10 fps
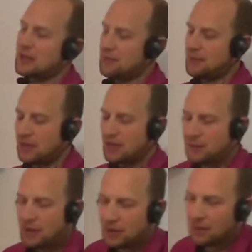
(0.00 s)

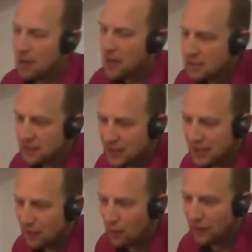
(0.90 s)
Keeping on the positive,
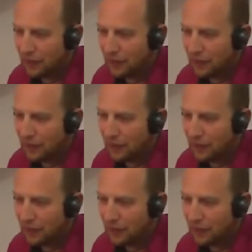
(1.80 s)
and then